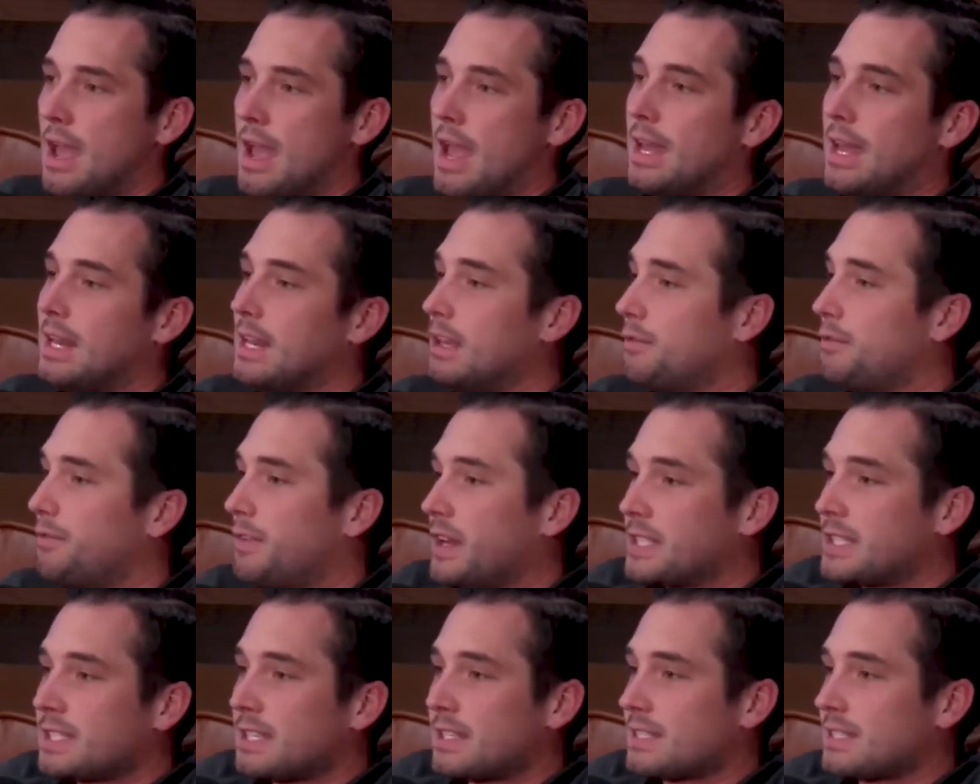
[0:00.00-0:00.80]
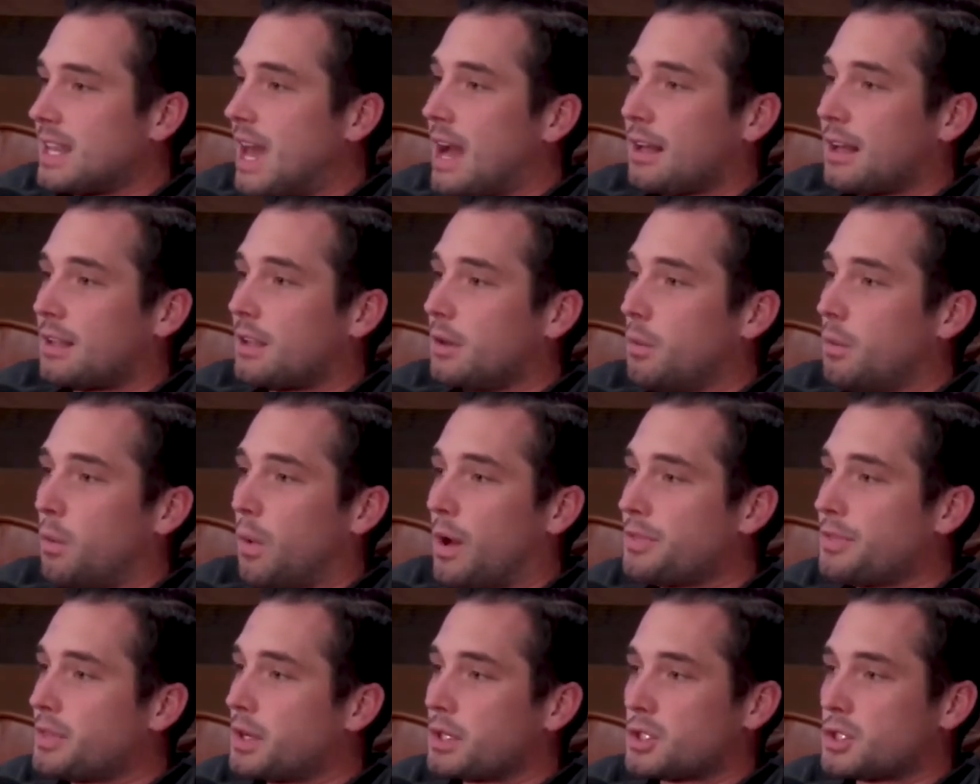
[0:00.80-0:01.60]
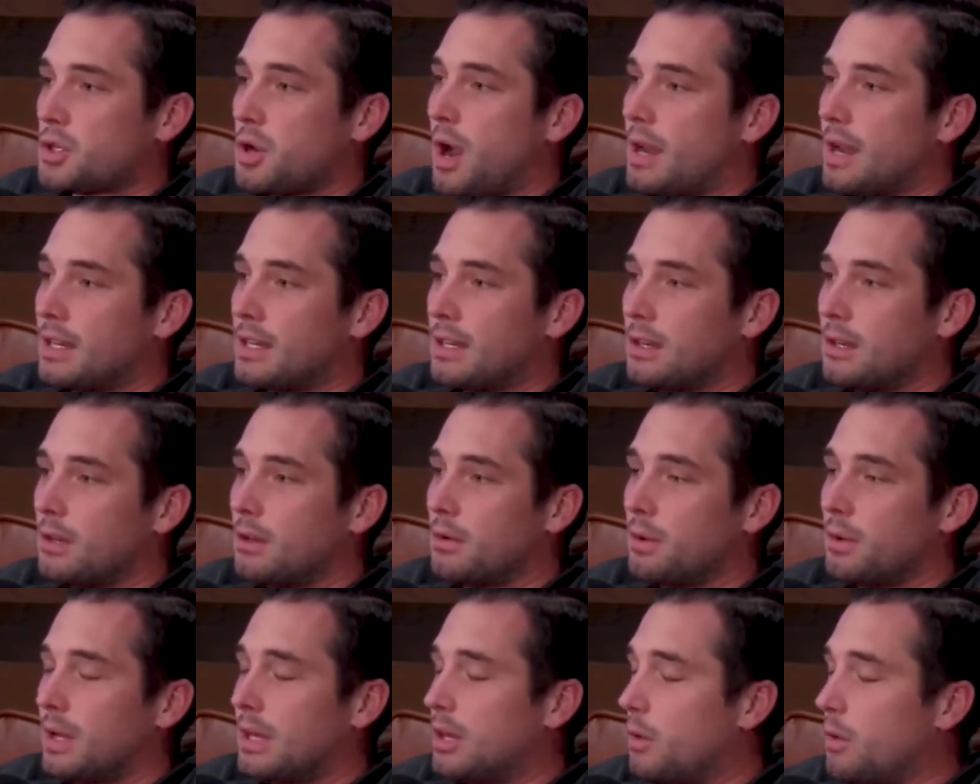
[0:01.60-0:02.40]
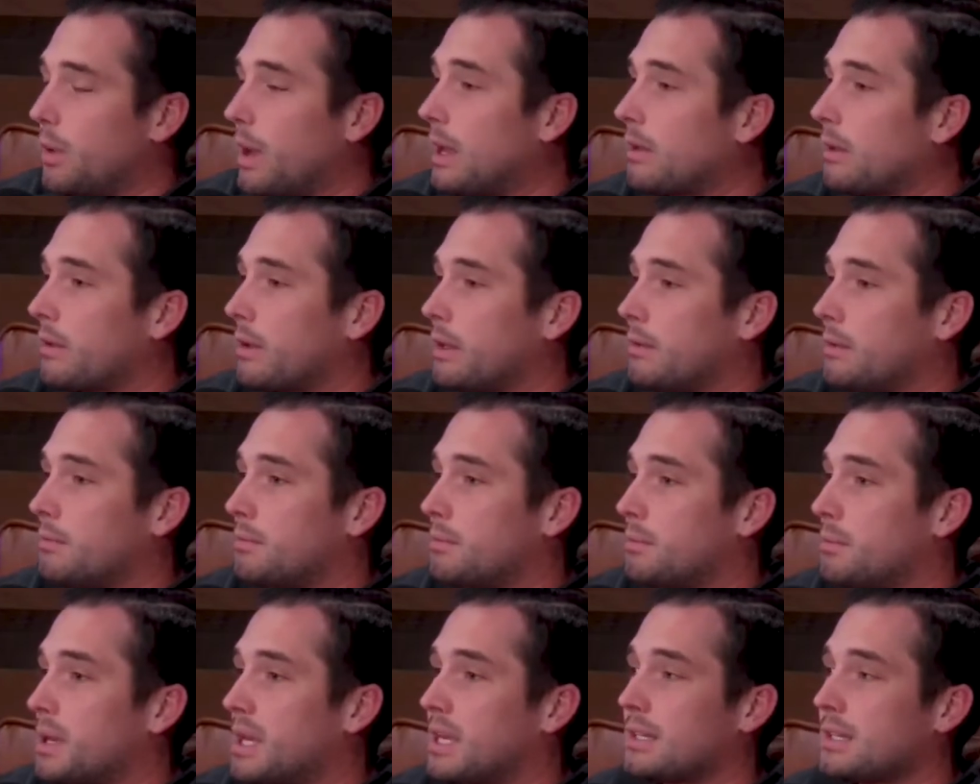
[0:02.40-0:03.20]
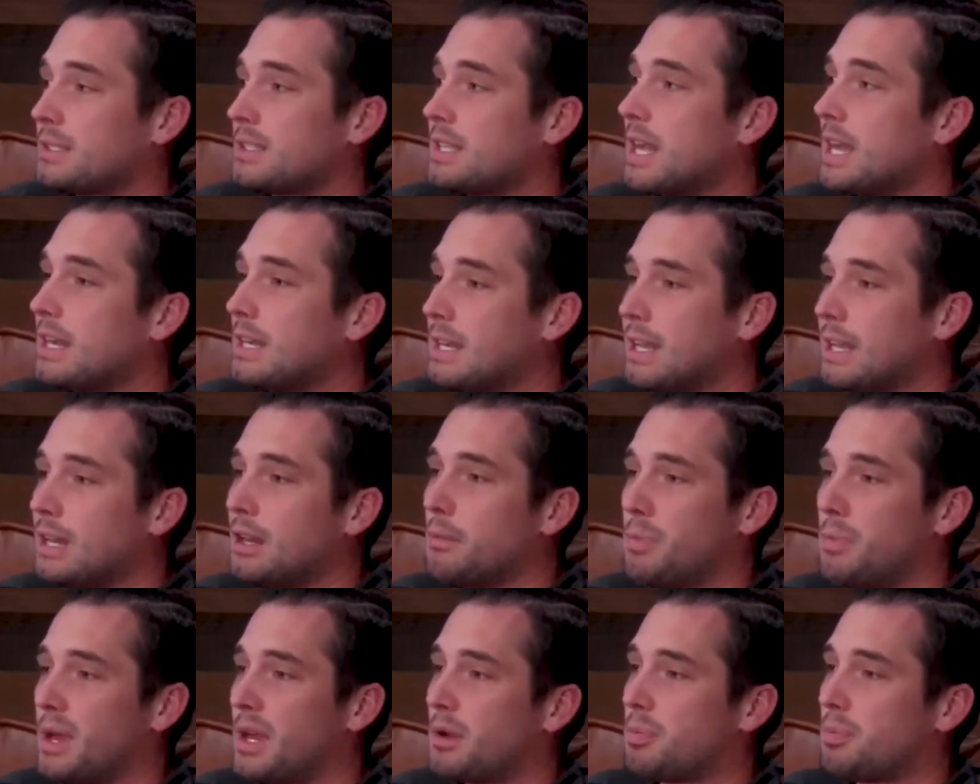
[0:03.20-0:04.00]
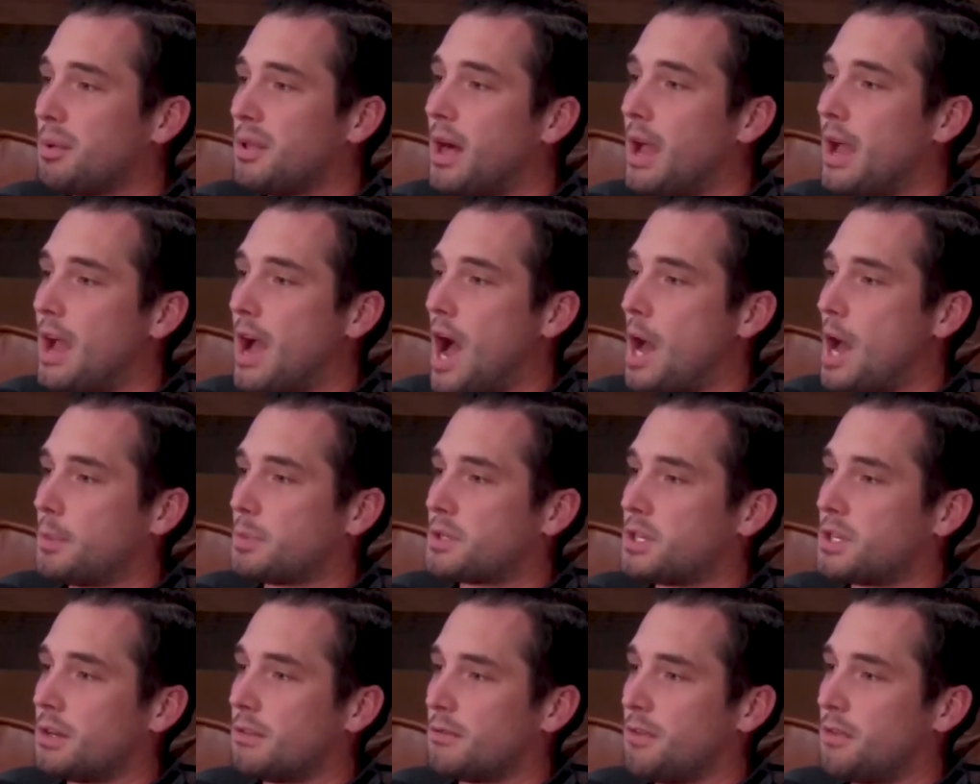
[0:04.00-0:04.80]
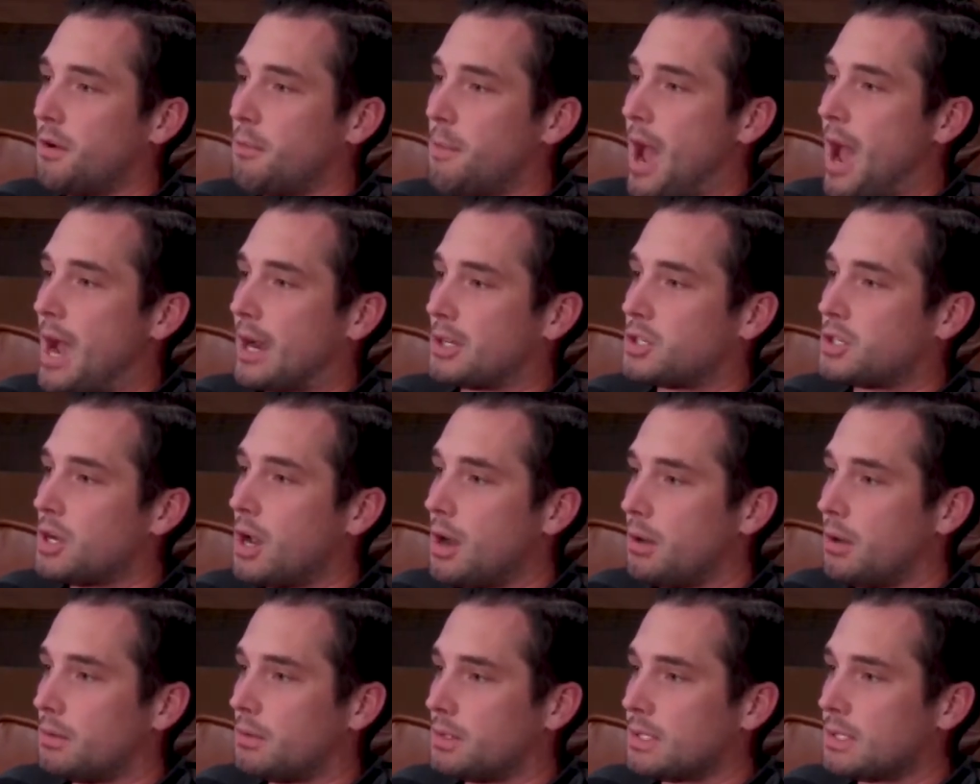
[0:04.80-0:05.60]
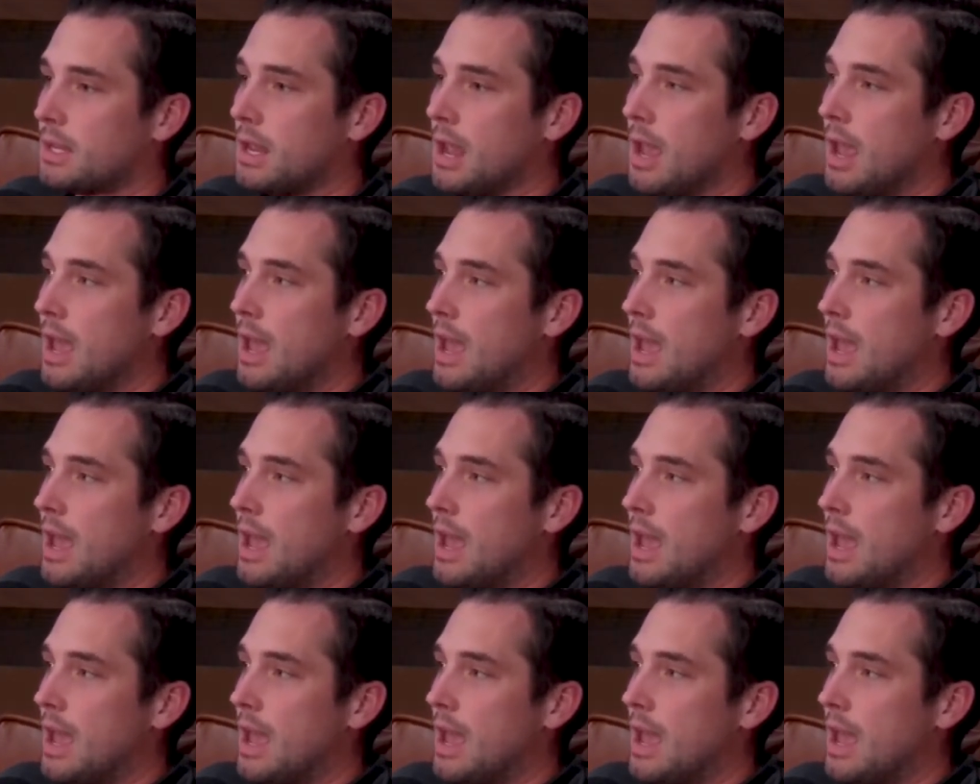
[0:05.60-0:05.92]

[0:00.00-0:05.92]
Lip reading: And he fits exactly what they're trying to do in New England because they need a big play option for Mac Jones.